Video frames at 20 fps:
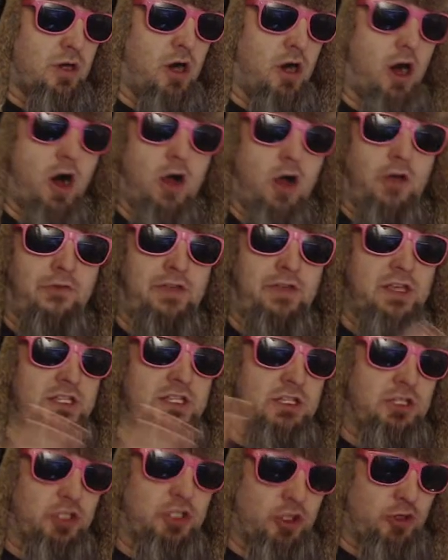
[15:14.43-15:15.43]
All
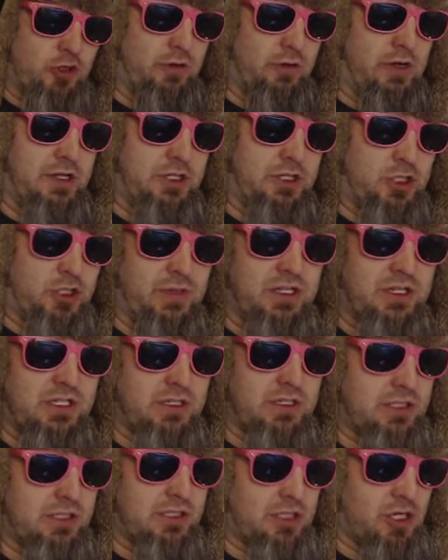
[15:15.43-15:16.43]
these
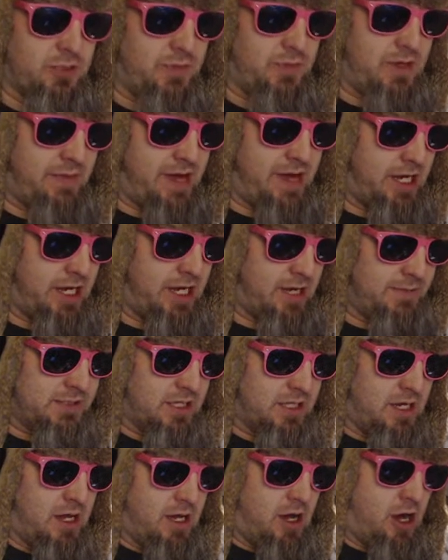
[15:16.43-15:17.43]
instruments, excuse me and my
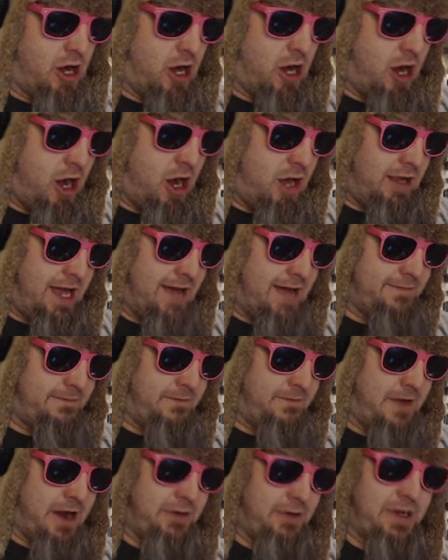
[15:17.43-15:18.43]
hiccups, all have
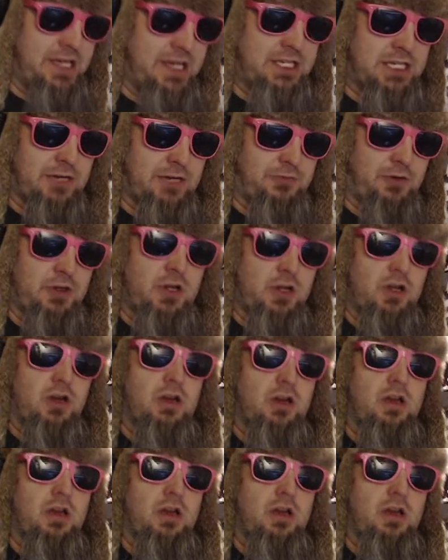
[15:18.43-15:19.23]
very different